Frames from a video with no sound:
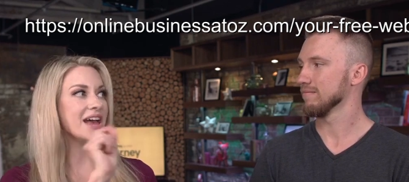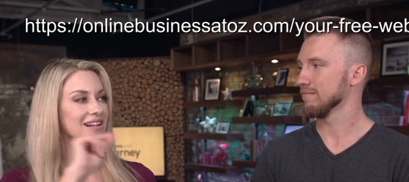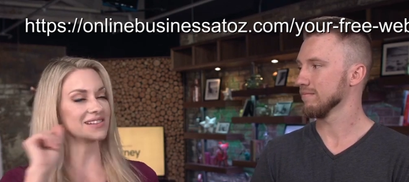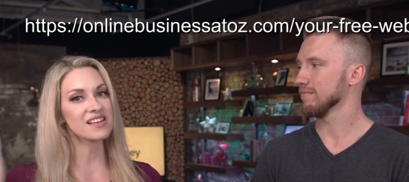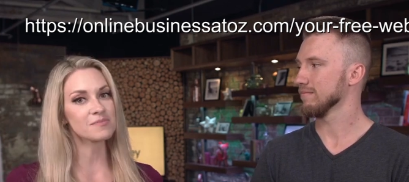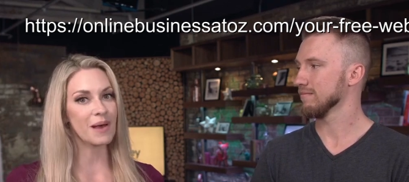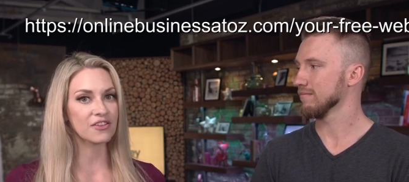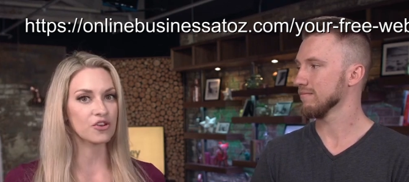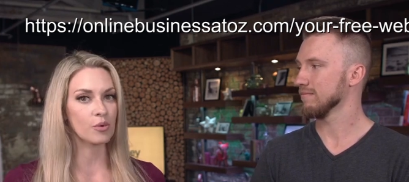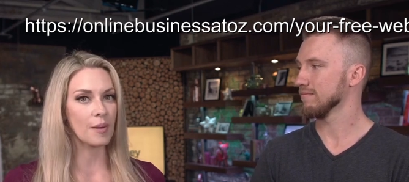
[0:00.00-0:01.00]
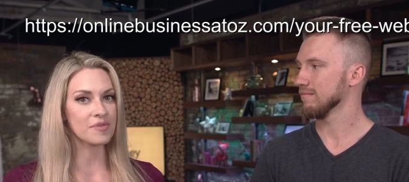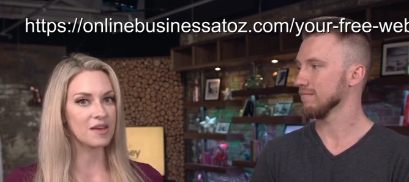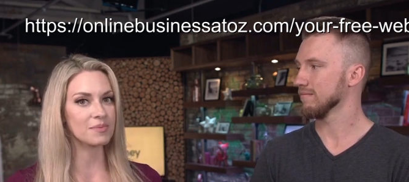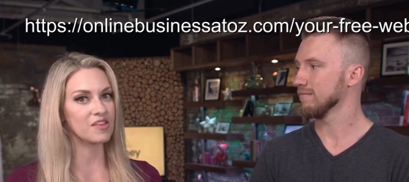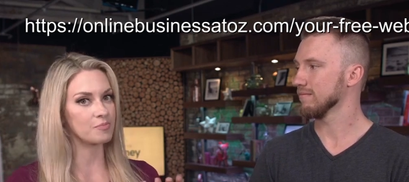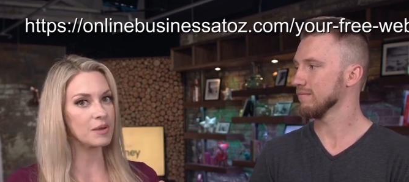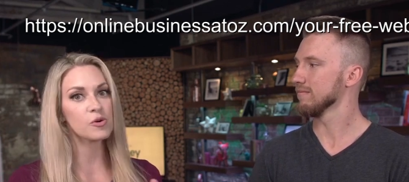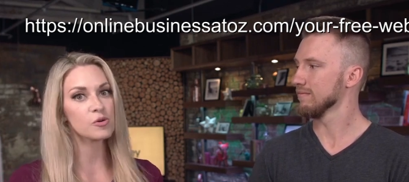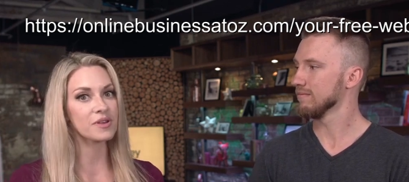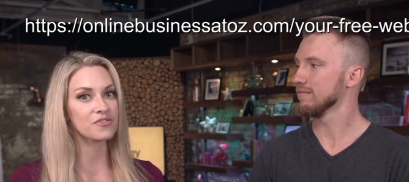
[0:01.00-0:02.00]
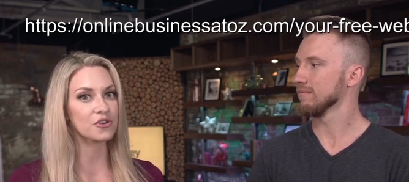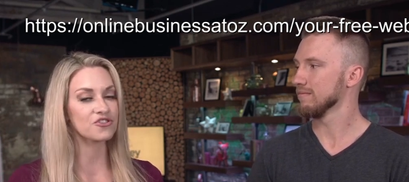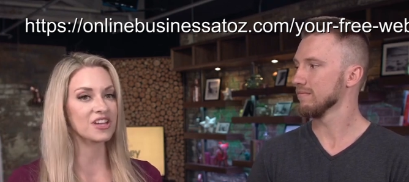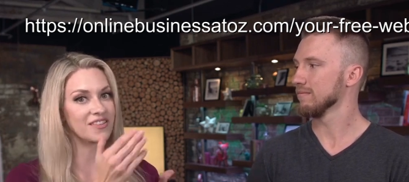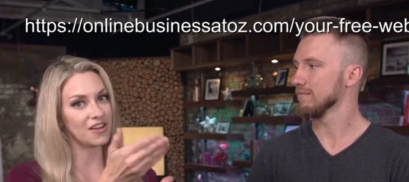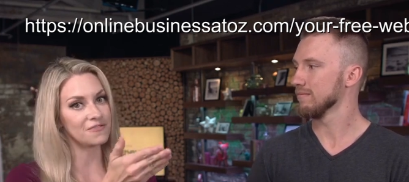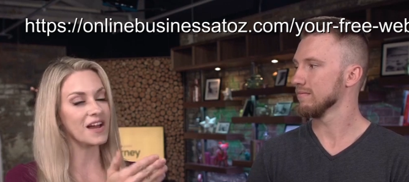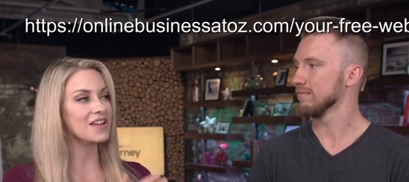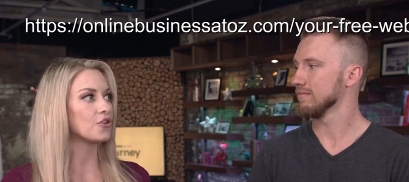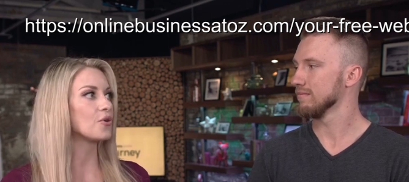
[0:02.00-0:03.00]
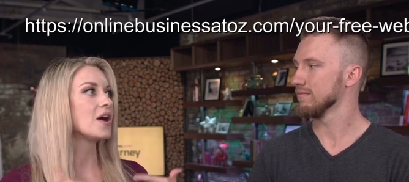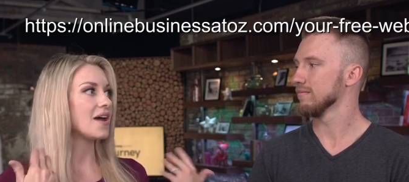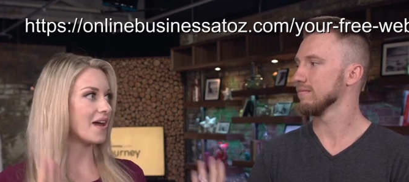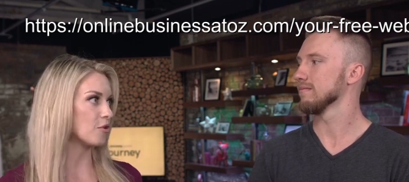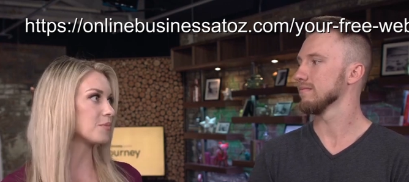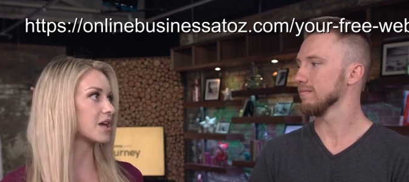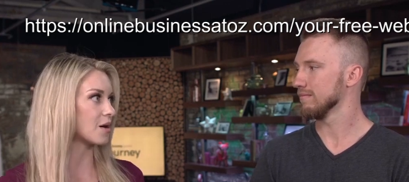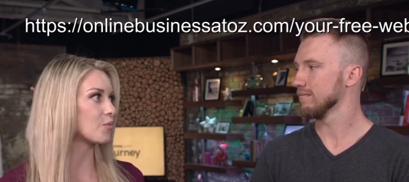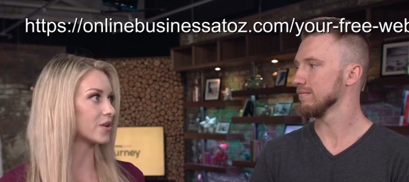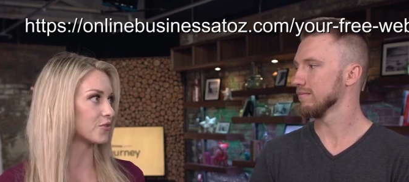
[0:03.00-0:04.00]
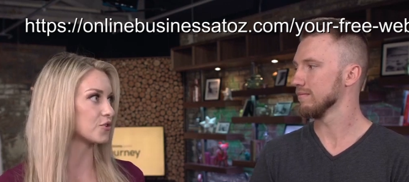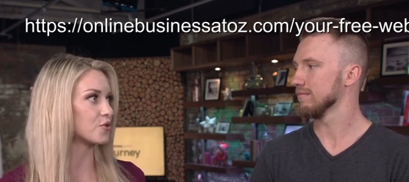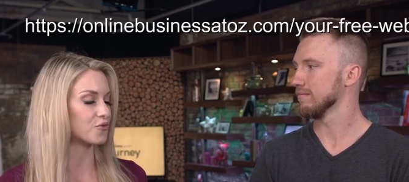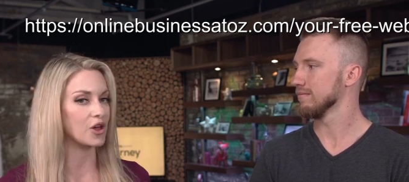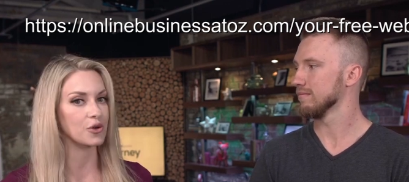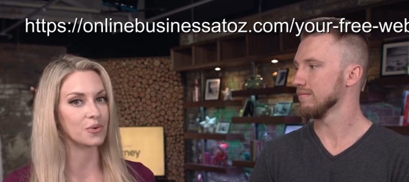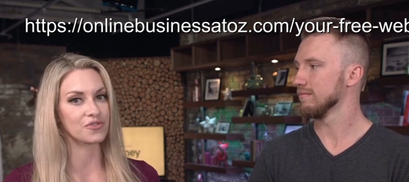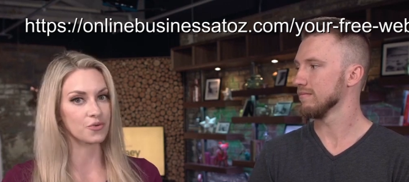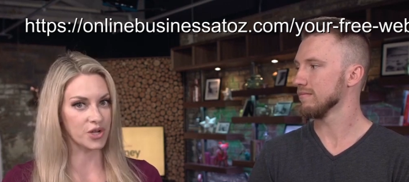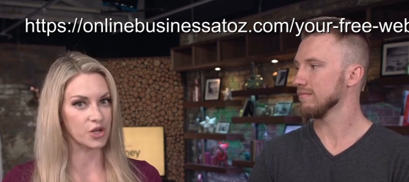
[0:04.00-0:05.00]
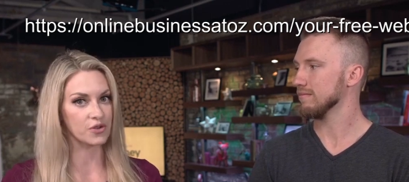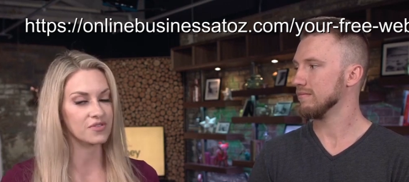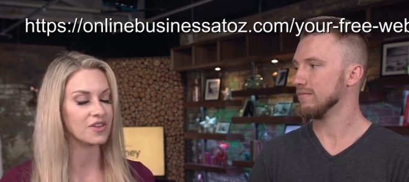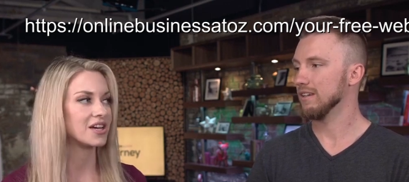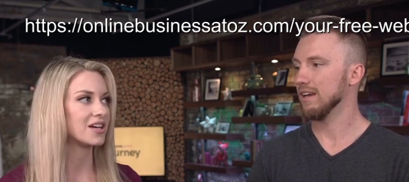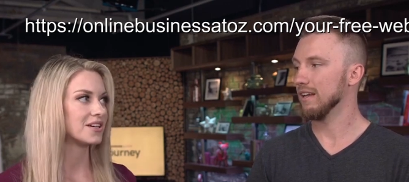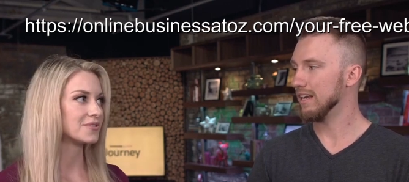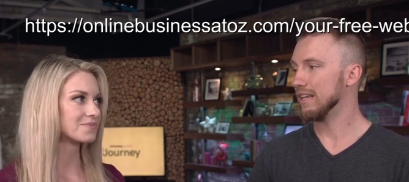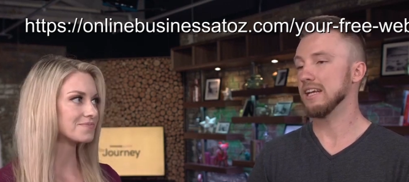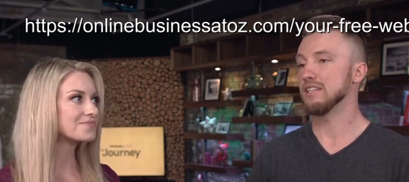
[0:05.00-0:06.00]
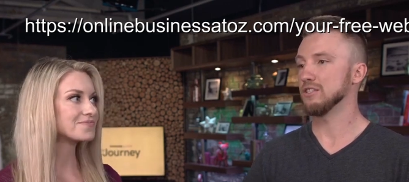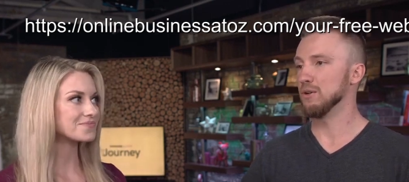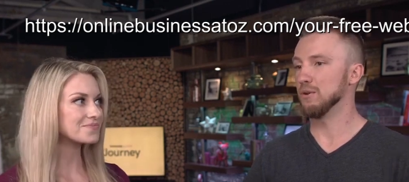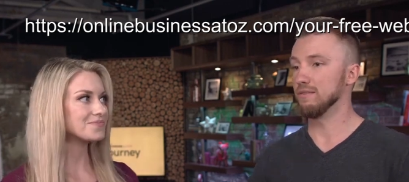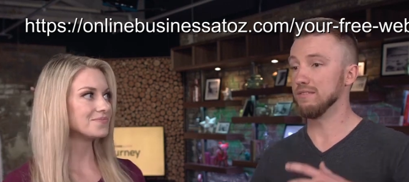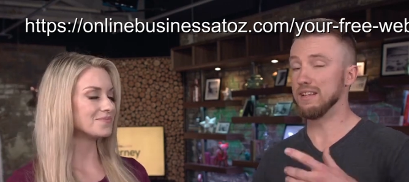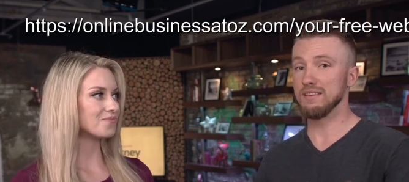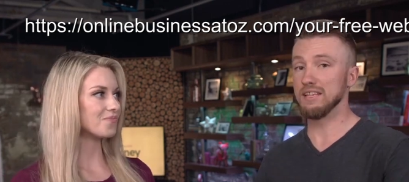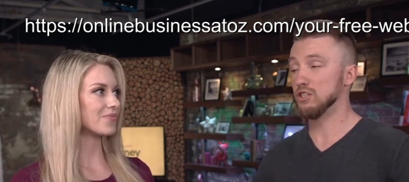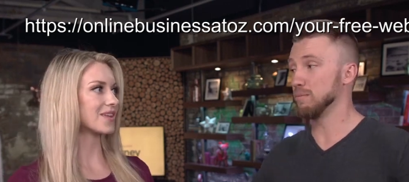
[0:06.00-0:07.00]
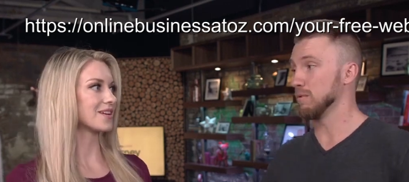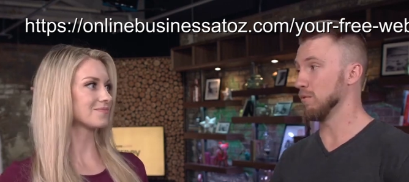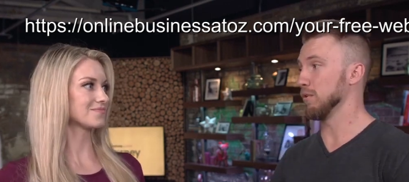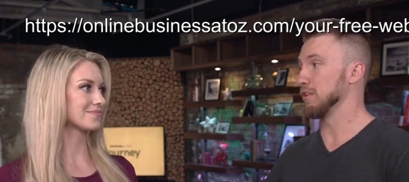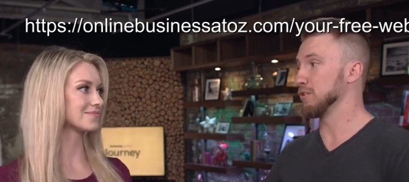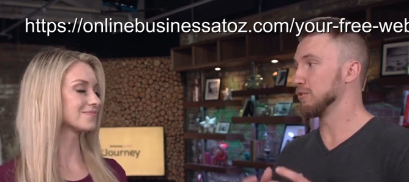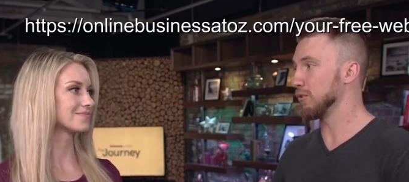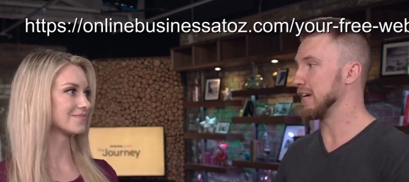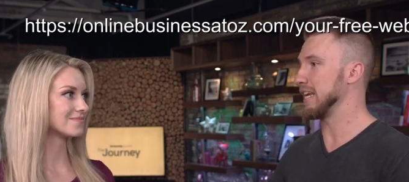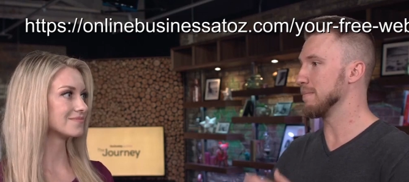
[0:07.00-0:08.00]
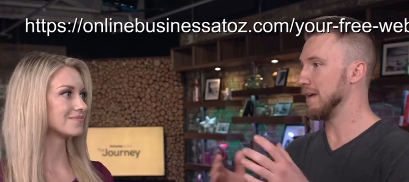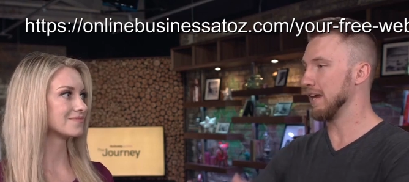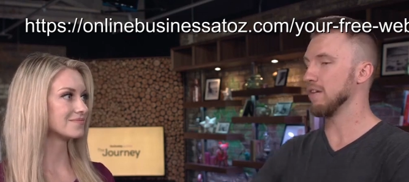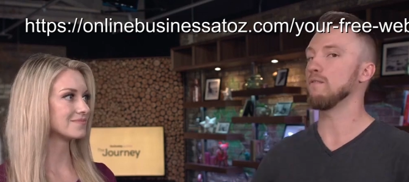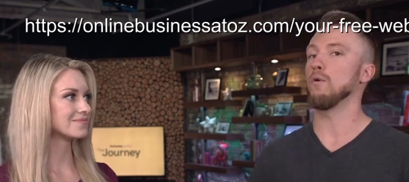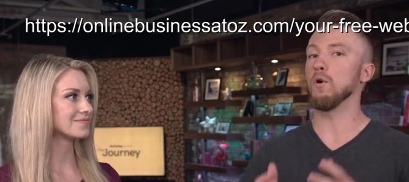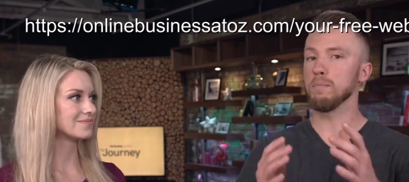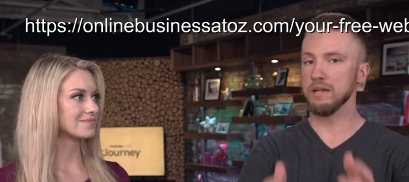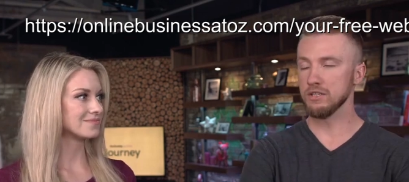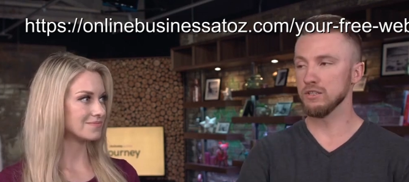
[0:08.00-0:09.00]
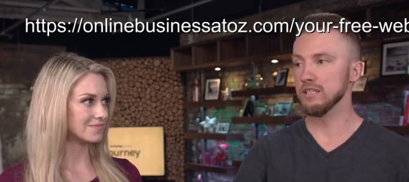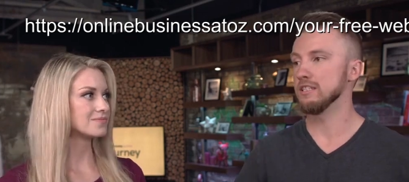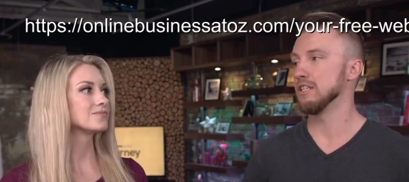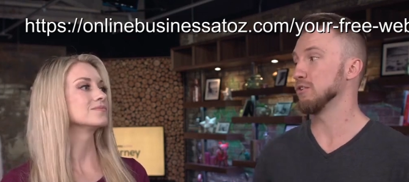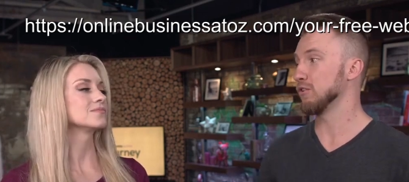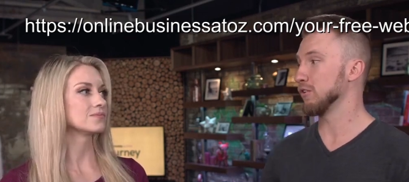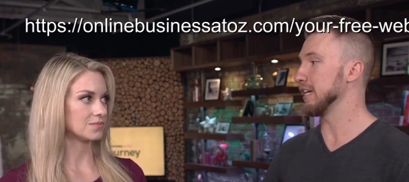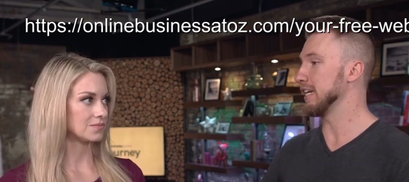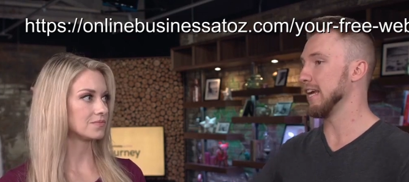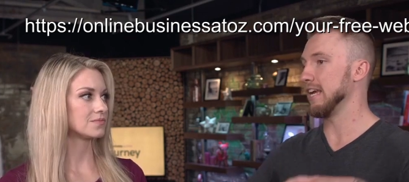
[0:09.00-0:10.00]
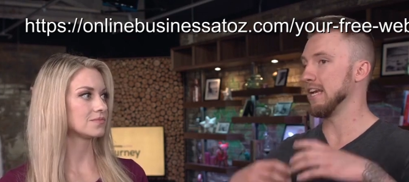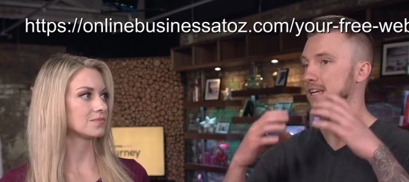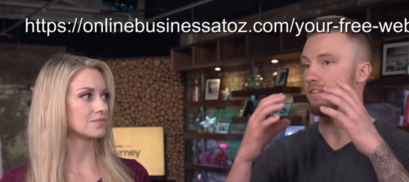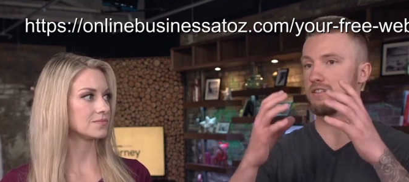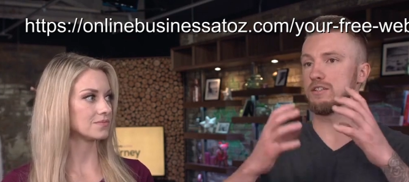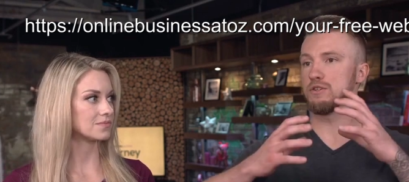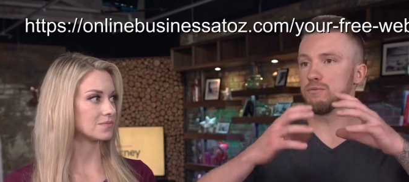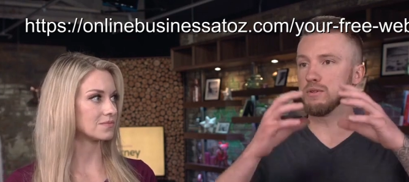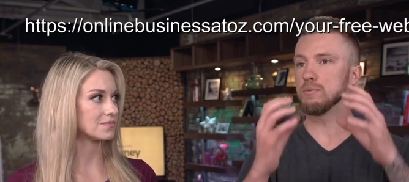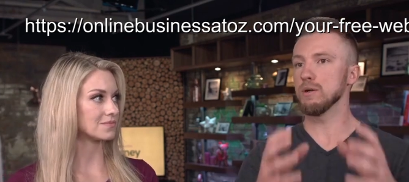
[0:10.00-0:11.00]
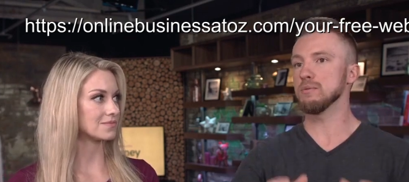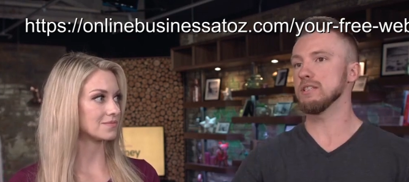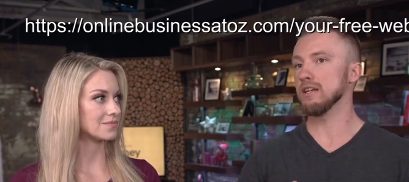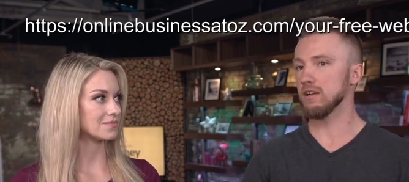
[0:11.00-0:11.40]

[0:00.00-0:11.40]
Speaker 1: and it links back to your website because people will be searching and they'll find you and they'll become one of your new followers and readers.
Speaker 2: I like that. So that's super important. You create a banner for Pinterest and you create you repurpose that